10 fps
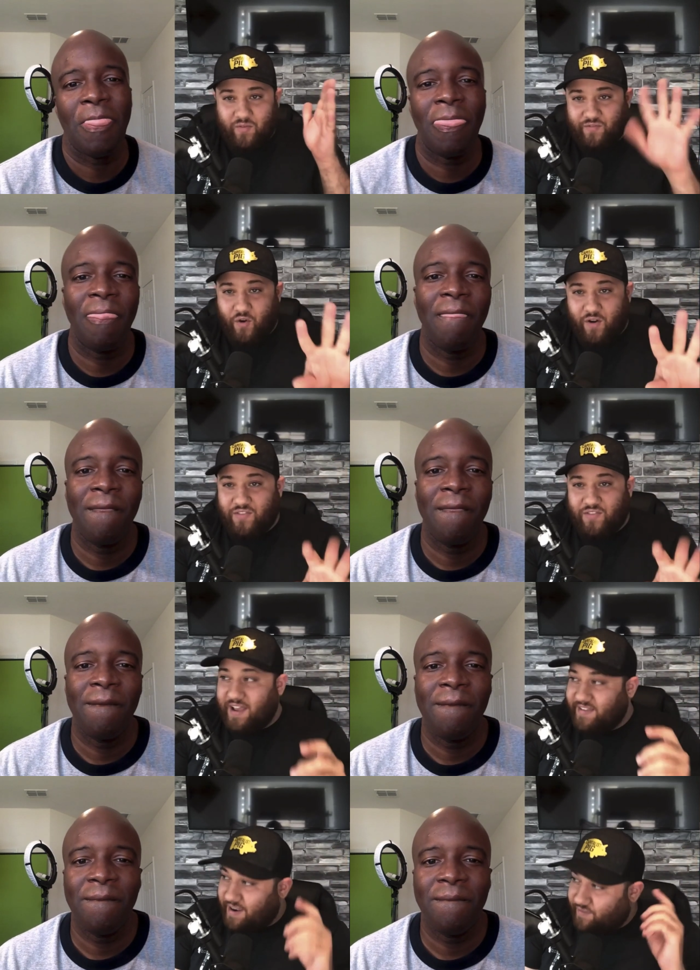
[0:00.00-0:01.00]
Speaker 1: within five
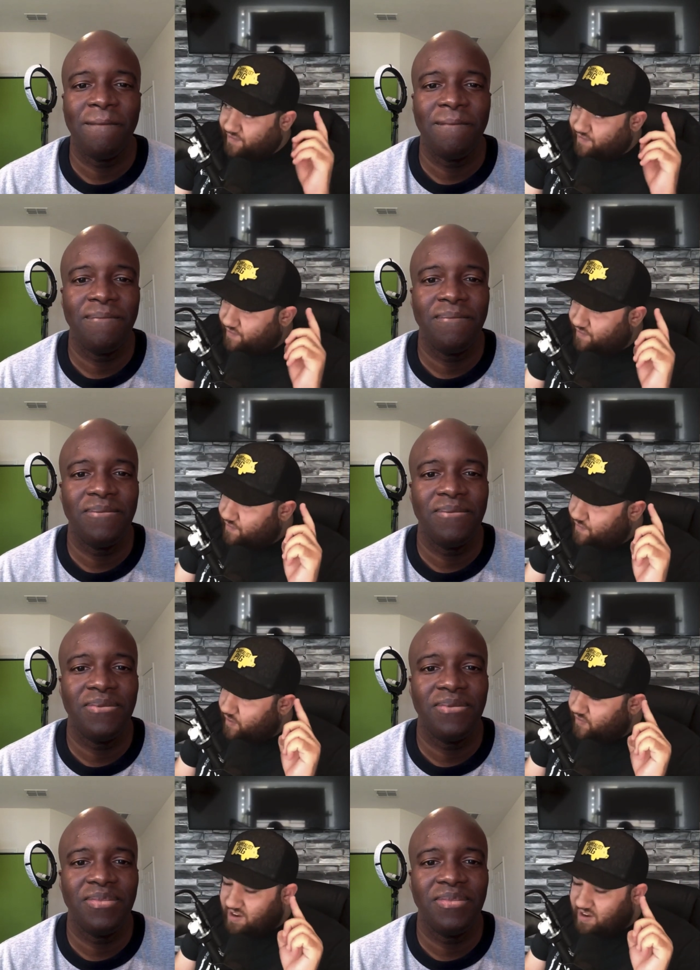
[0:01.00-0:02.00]
days, had
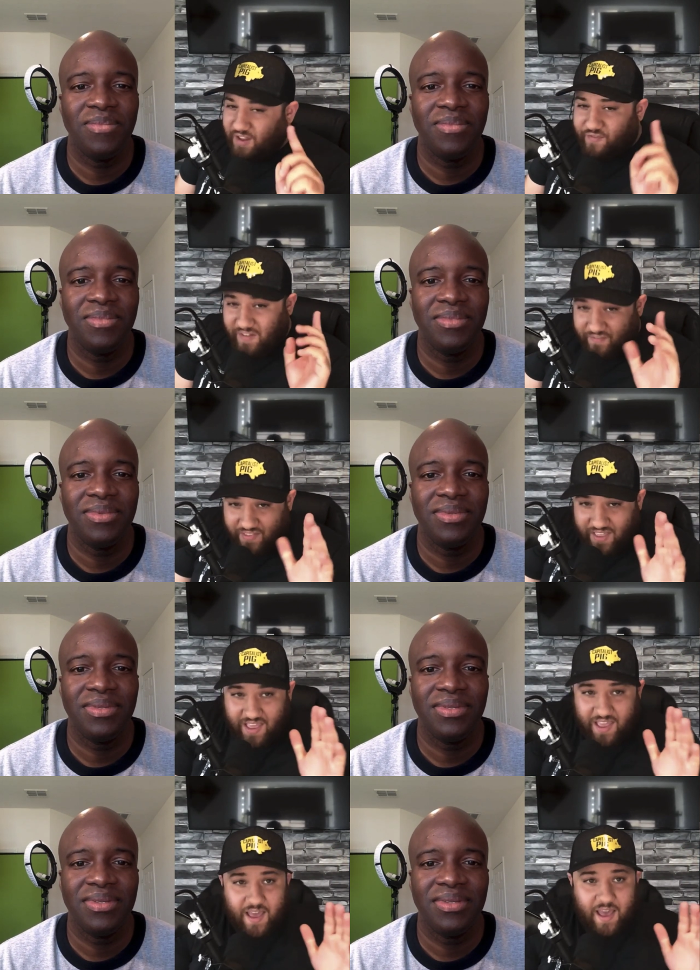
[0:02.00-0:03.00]
I think nearly
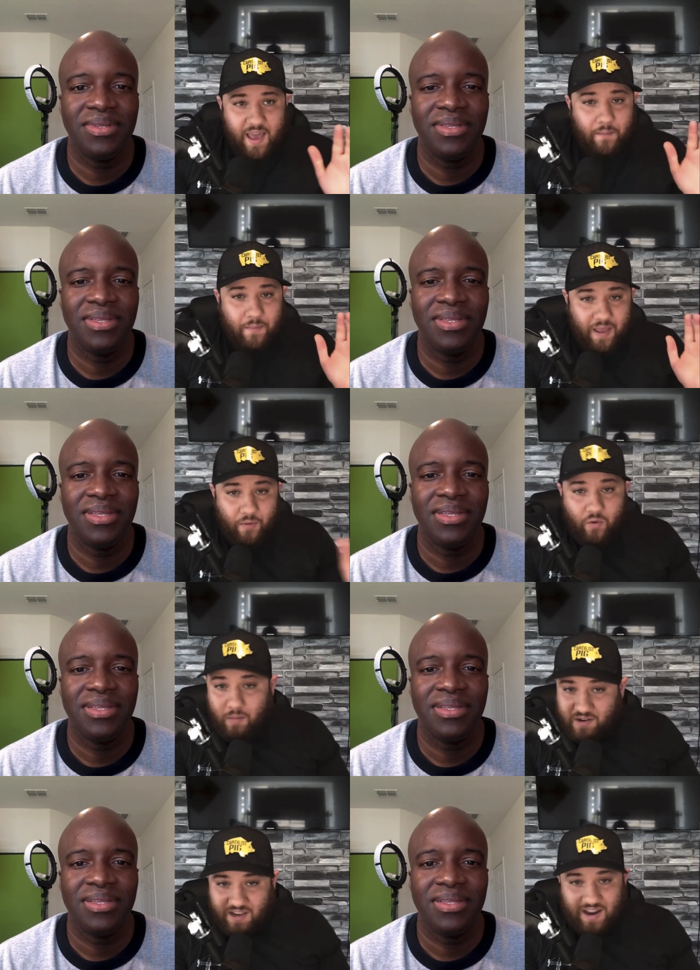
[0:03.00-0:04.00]
fifty people
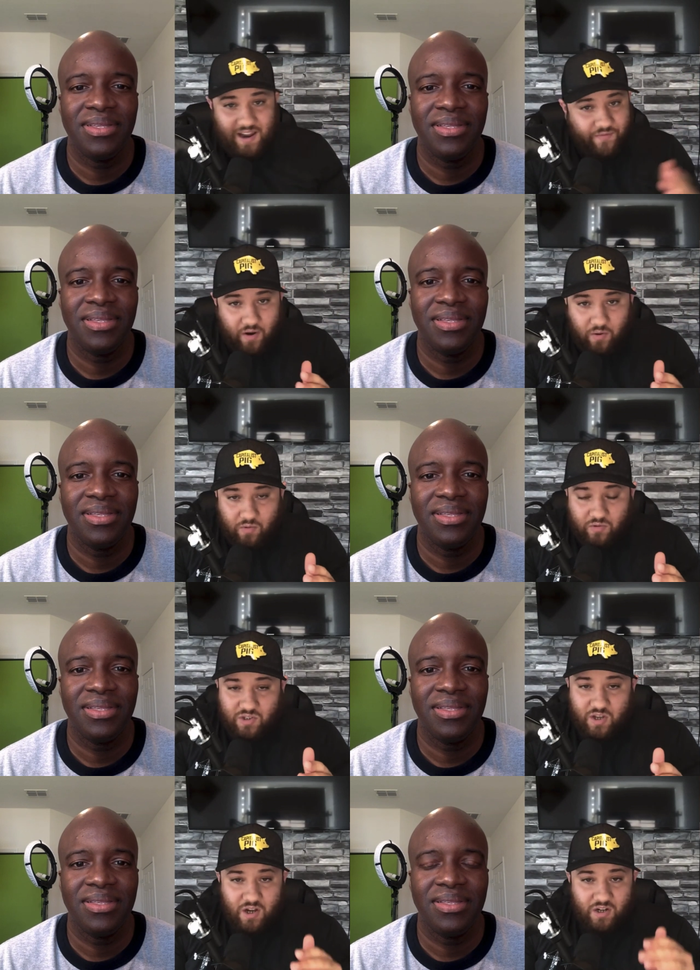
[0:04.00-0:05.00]
coming to
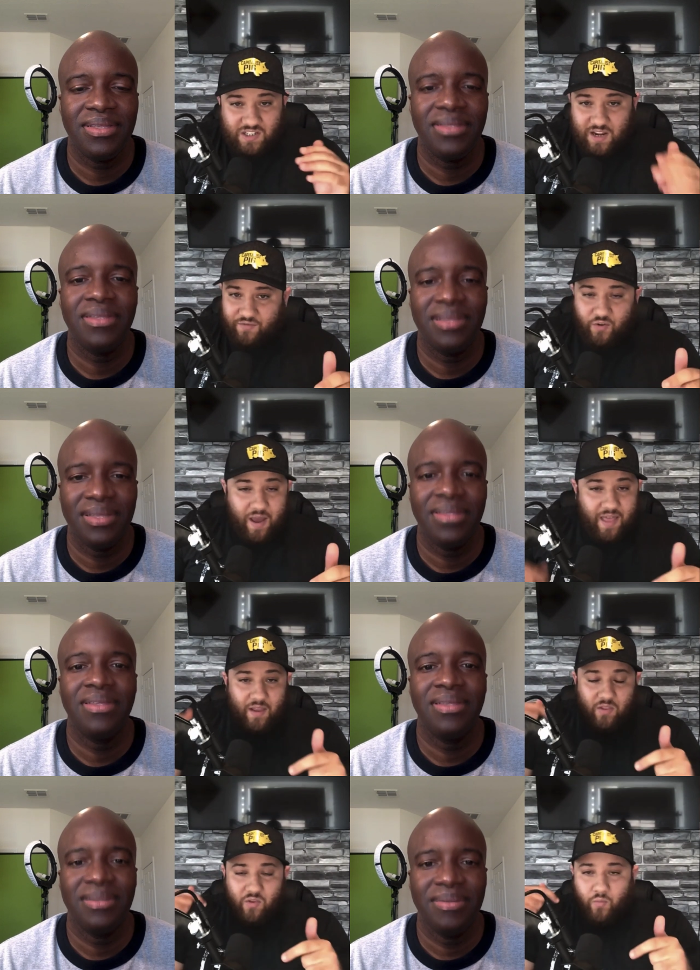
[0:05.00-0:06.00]
ClickFunnels sent through, and
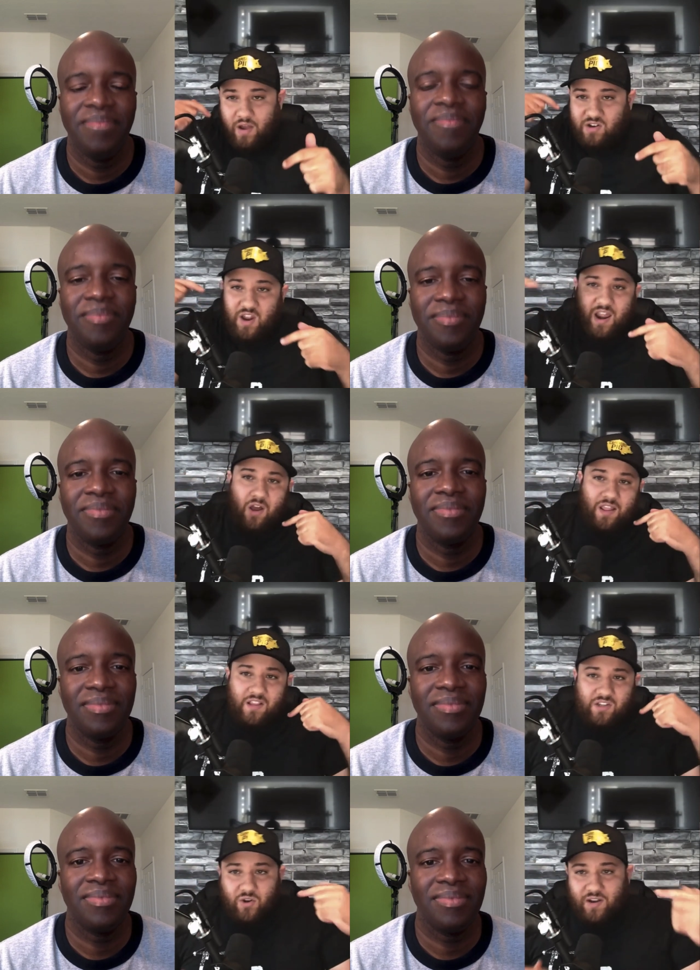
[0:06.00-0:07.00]
then the way I've done it, I
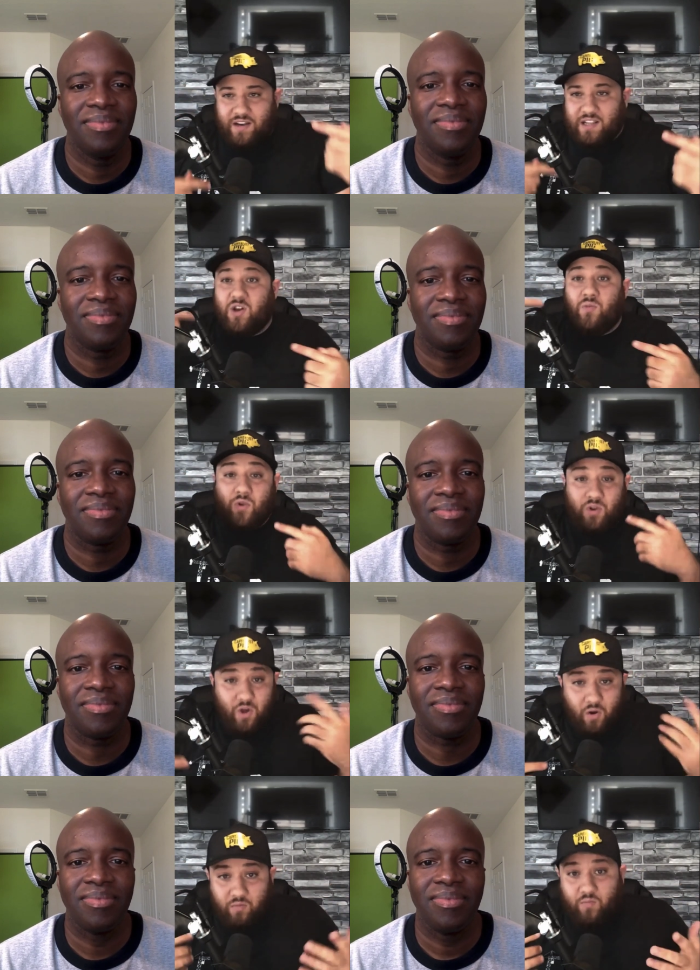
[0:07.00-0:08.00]
designed it so it would
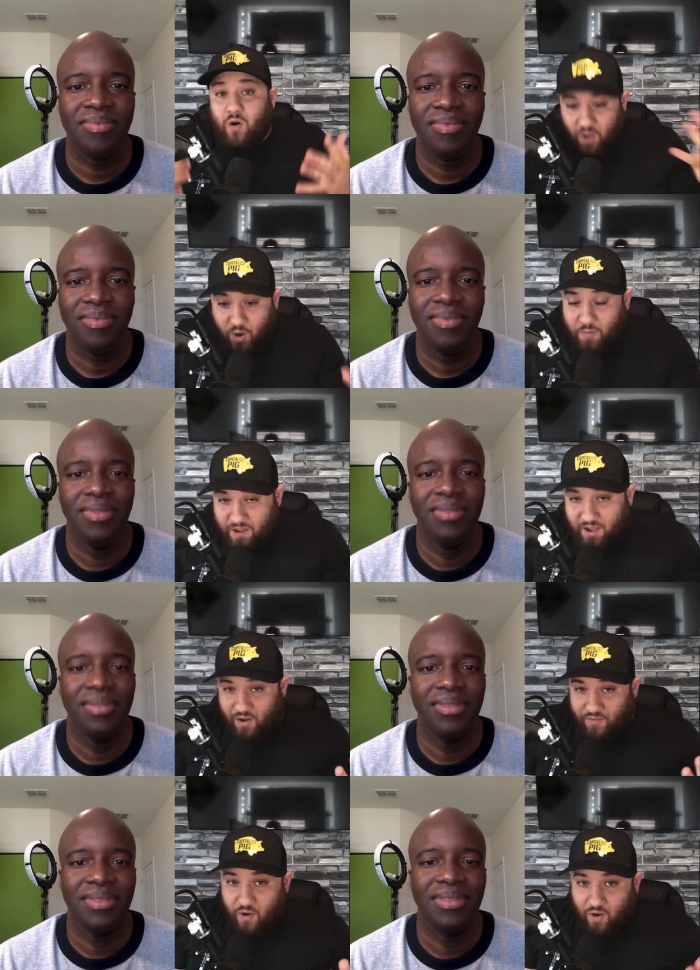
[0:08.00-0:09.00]
go. Well, I hoped it
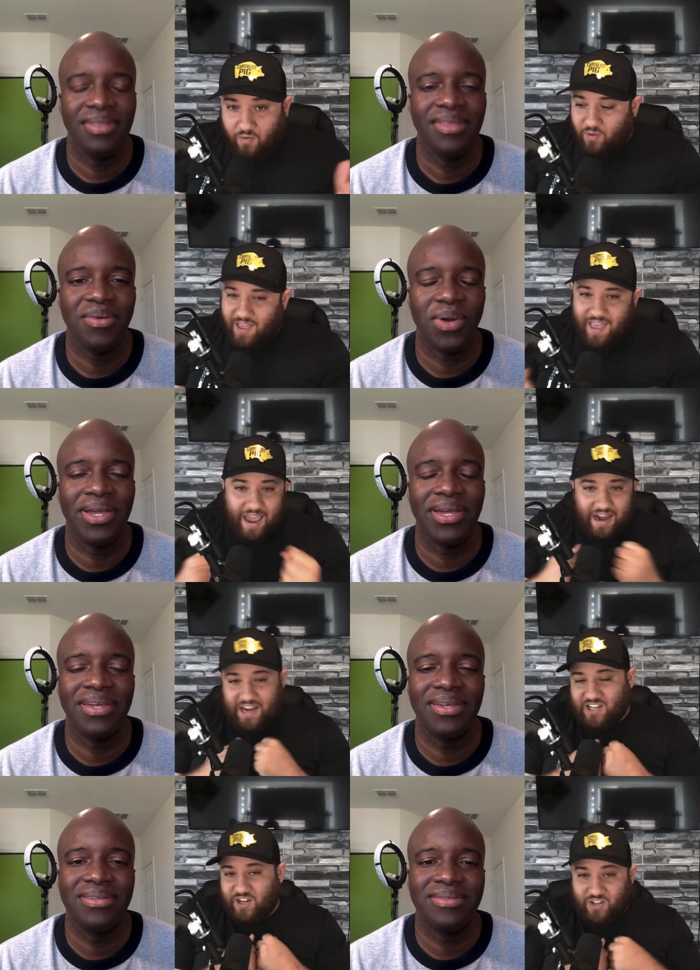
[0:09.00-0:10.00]
go viral, right.
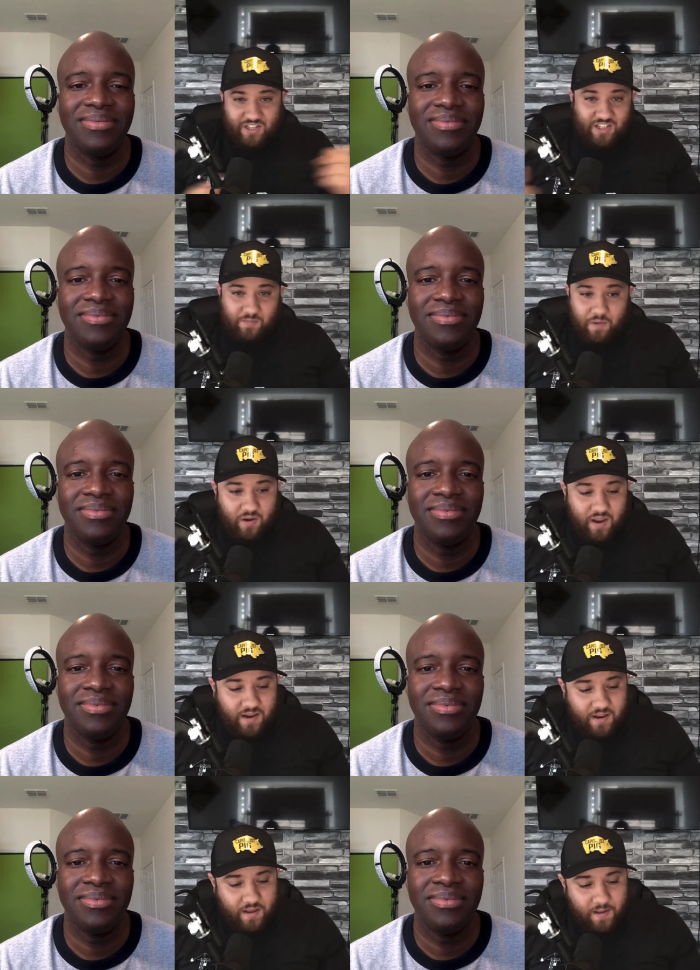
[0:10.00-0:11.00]
and it just
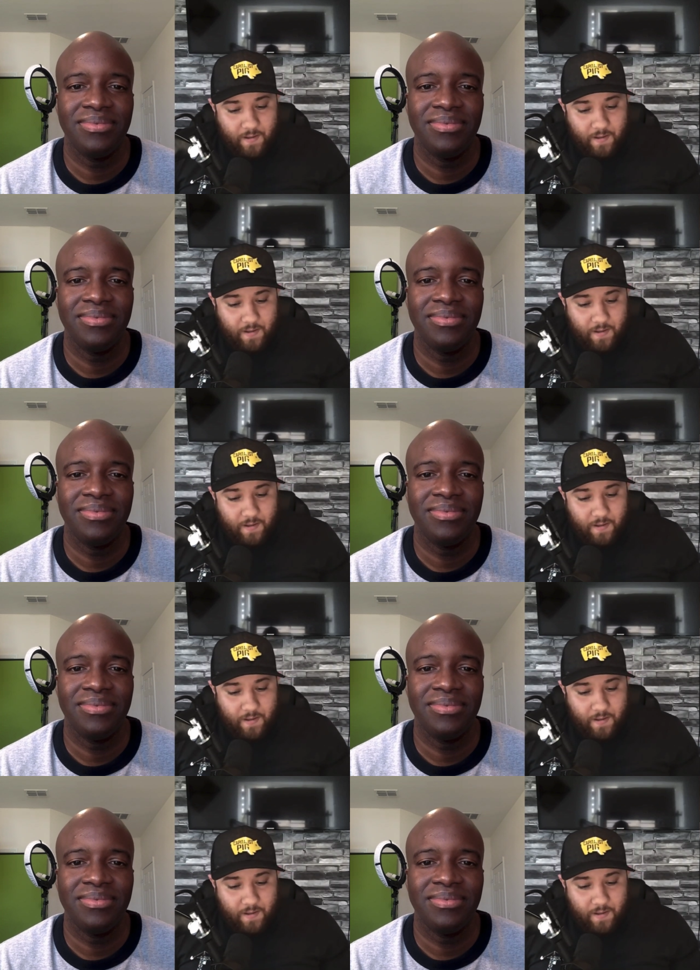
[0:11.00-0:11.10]
exploded.